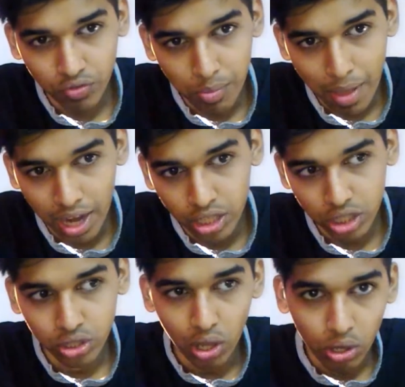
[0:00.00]
of the manager
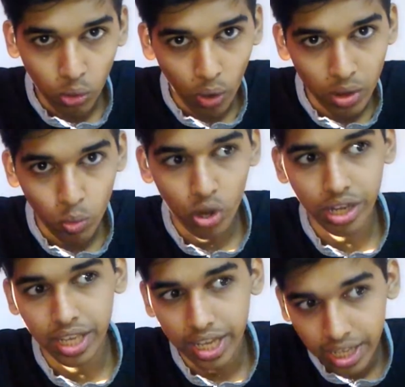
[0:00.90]
is not quite
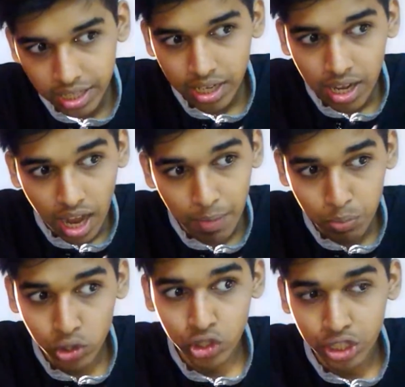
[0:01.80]
working yet. And
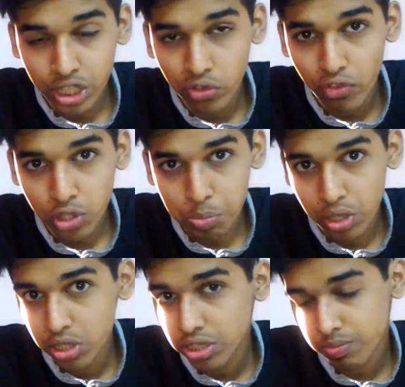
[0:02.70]
Pochettino for
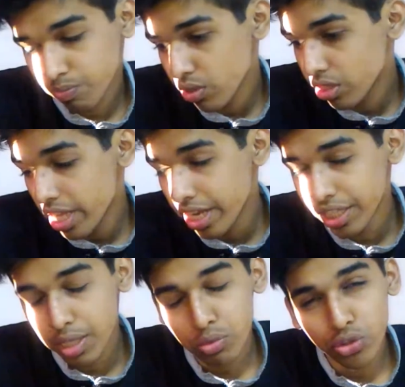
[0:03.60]
Spurs
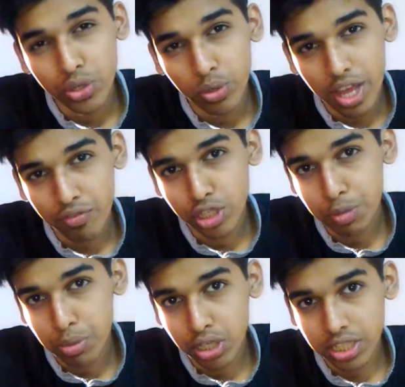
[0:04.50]
taking them to new
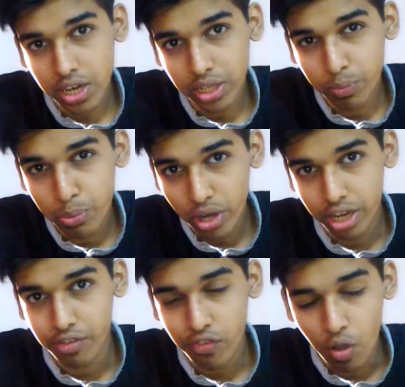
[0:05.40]
levels. Spurs are in
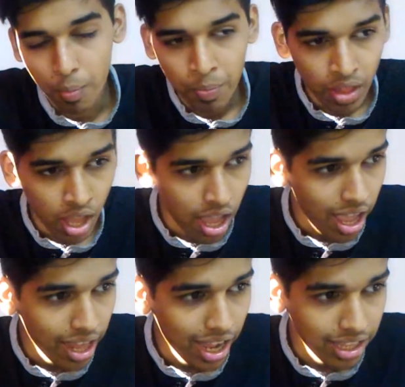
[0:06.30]
brilliant form
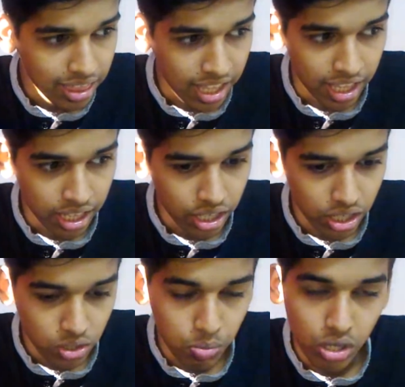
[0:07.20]
and I think
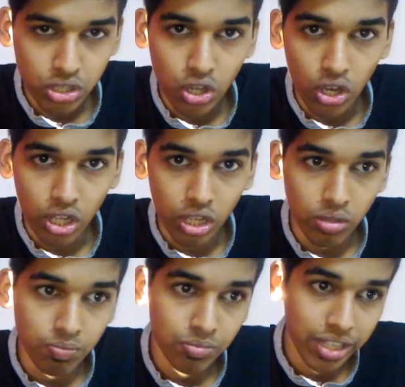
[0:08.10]
Spurs gonna
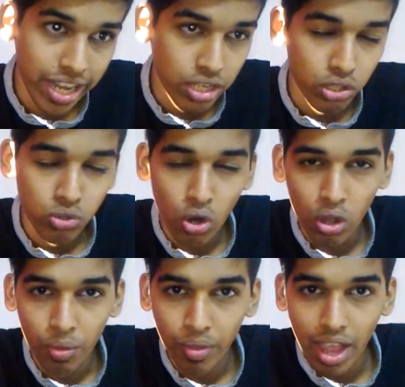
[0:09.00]
get a
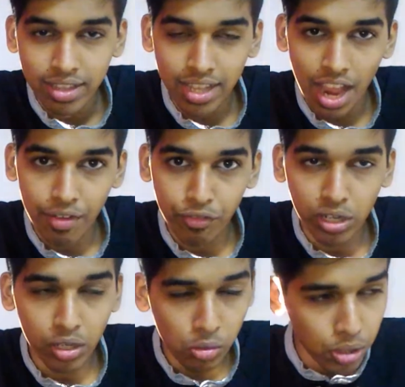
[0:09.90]
draw at
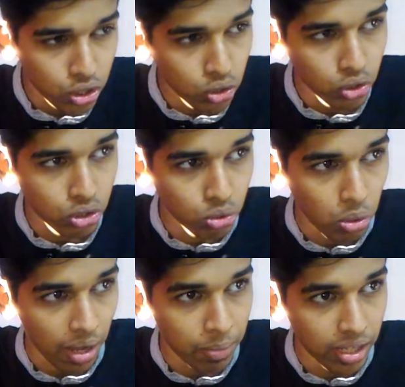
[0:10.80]
Anfield. It'll be 2-2
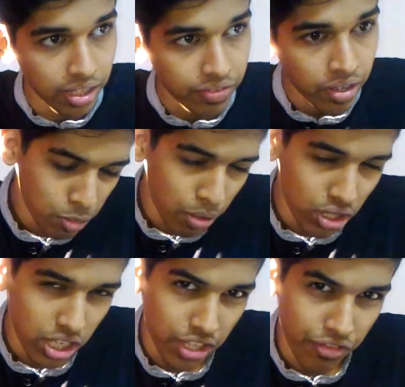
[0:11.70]
I believe.
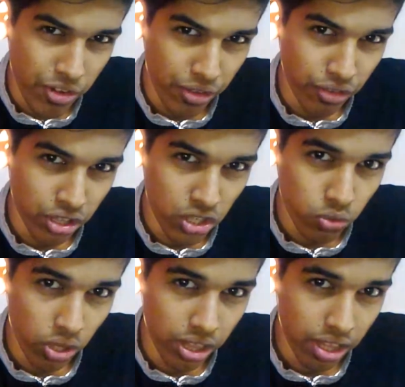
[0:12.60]
Spurs are the favourite for
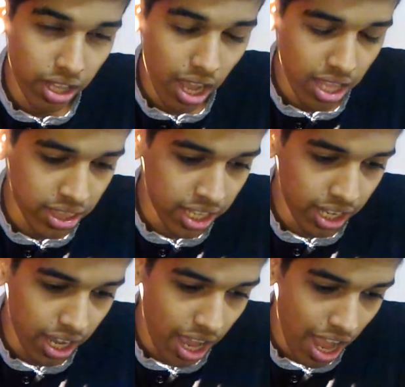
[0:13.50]
this one. I think
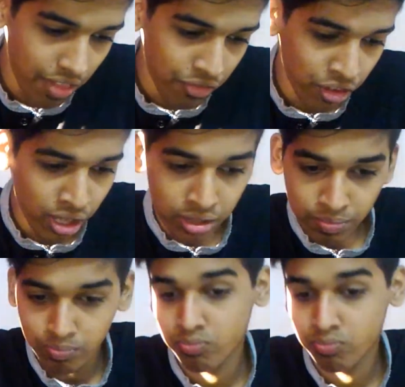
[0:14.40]
Anfield